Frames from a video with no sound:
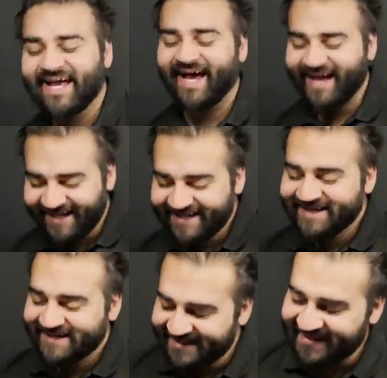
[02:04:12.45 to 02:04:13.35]
Yeah. Are you
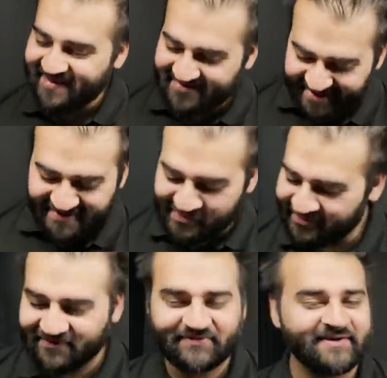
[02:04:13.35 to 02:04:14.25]
sure they you want to go
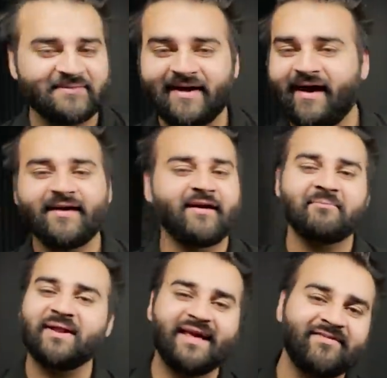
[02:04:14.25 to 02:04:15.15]
near those Dire Avengers? I
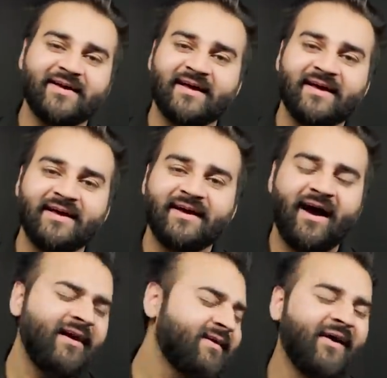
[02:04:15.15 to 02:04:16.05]
can't believe it.
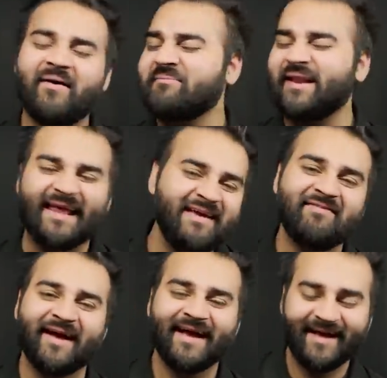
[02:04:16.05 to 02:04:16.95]
I can't believe
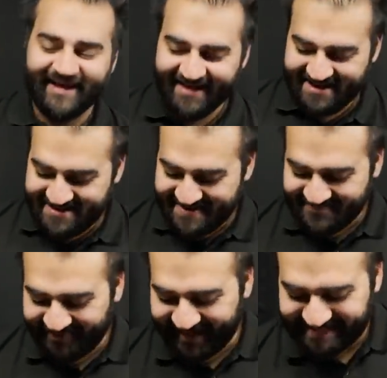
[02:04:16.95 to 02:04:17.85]
it.
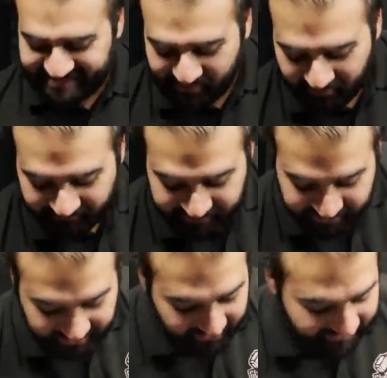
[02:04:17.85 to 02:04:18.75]
But yes, the Wolf Lord's
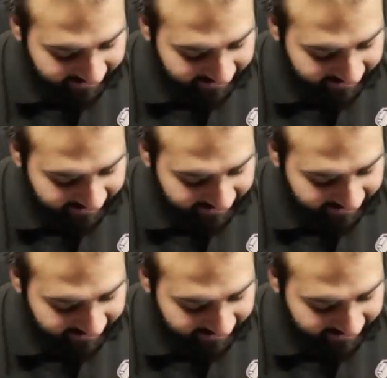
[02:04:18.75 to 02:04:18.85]
going to go